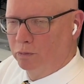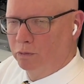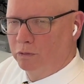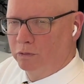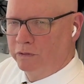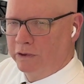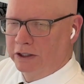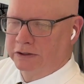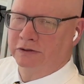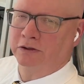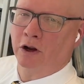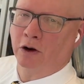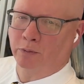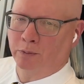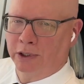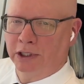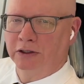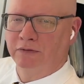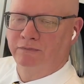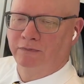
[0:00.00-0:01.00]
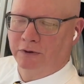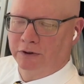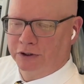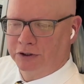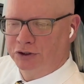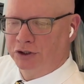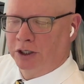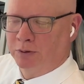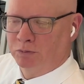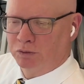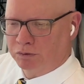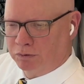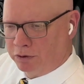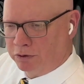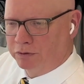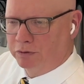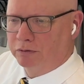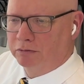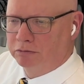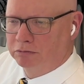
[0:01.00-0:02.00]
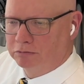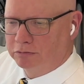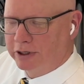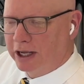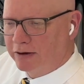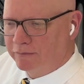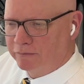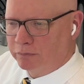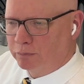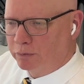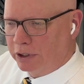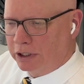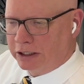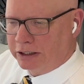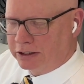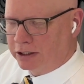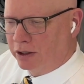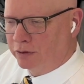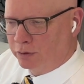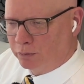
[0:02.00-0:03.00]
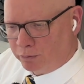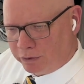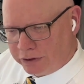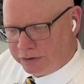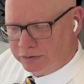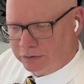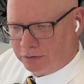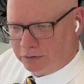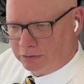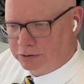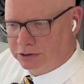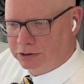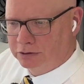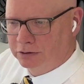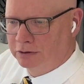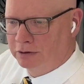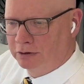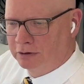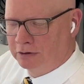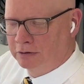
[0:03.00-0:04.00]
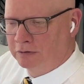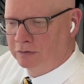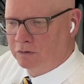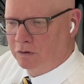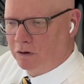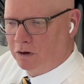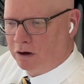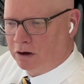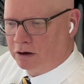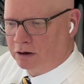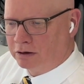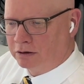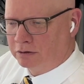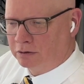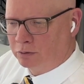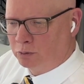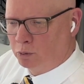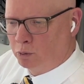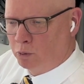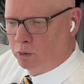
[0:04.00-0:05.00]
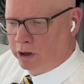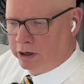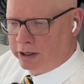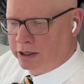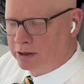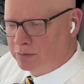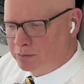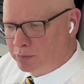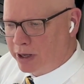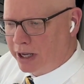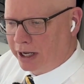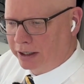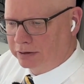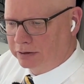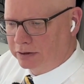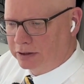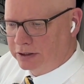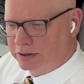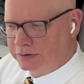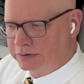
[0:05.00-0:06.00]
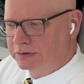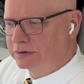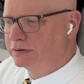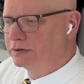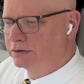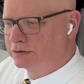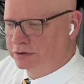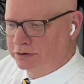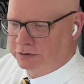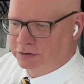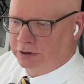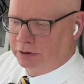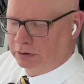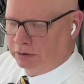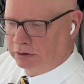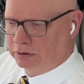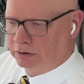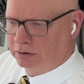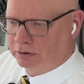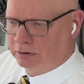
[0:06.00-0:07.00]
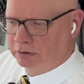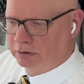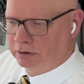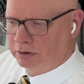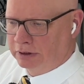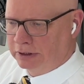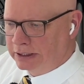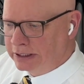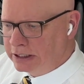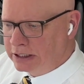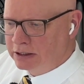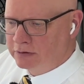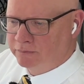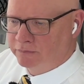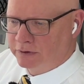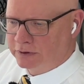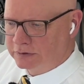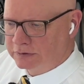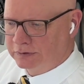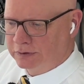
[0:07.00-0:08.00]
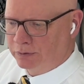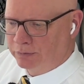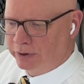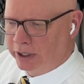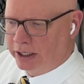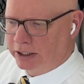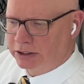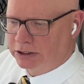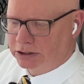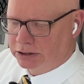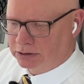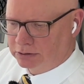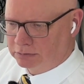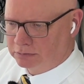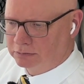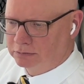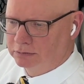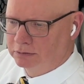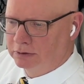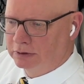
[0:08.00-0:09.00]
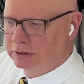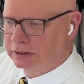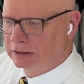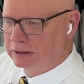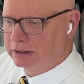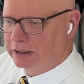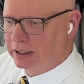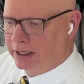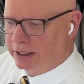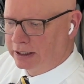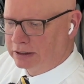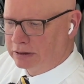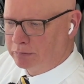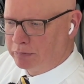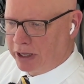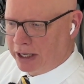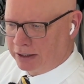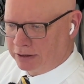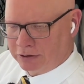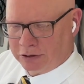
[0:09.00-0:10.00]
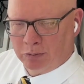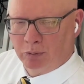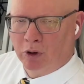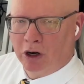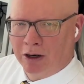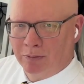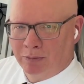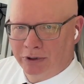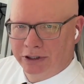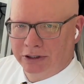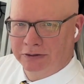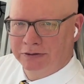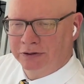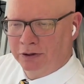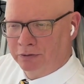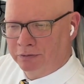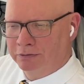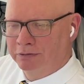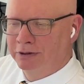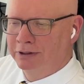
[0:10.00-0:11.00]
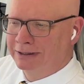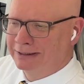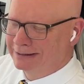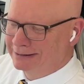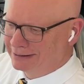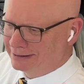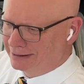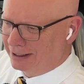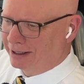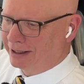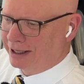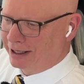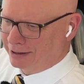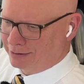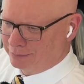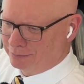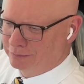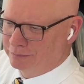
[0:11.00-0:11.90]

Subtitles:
that's not really fair to James Grindle. We haven't really done the research on what impacted his decision to leave his location and abandon the property. So again,